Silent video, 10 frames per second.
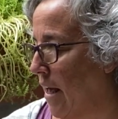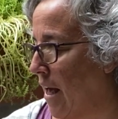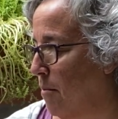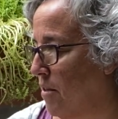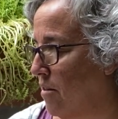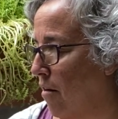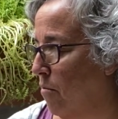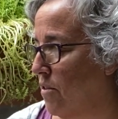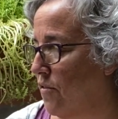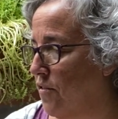Amazon
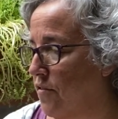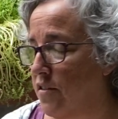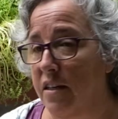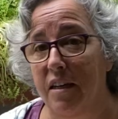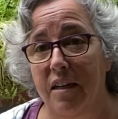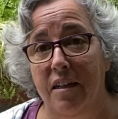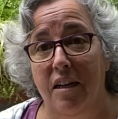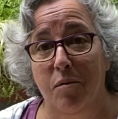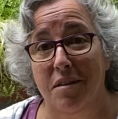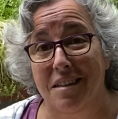was $15,
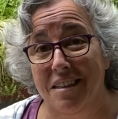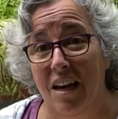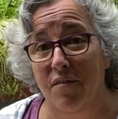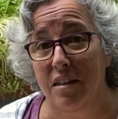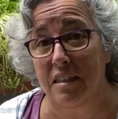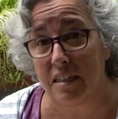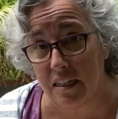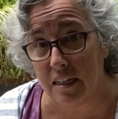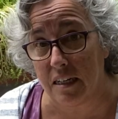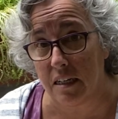and it was
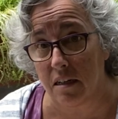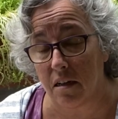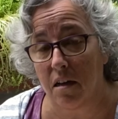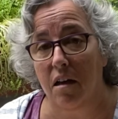$17